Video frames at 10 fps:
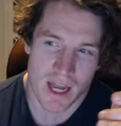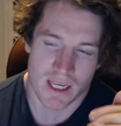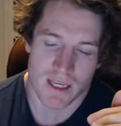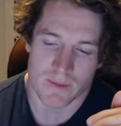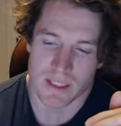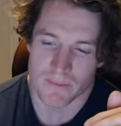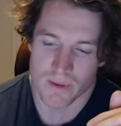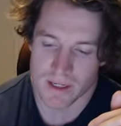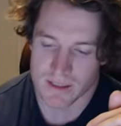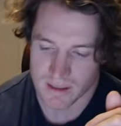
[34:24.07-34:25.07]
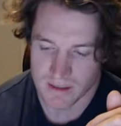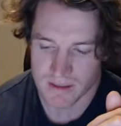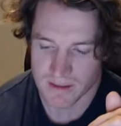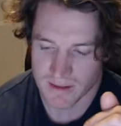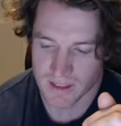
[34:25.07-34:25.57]
him as the president
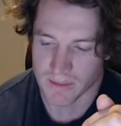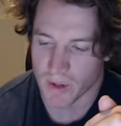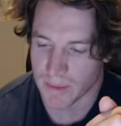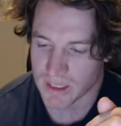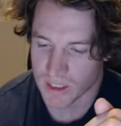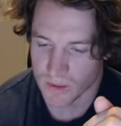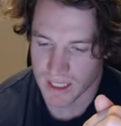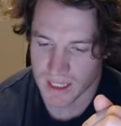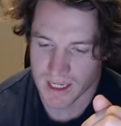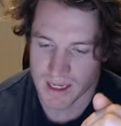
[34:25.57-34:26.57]
in perpetuity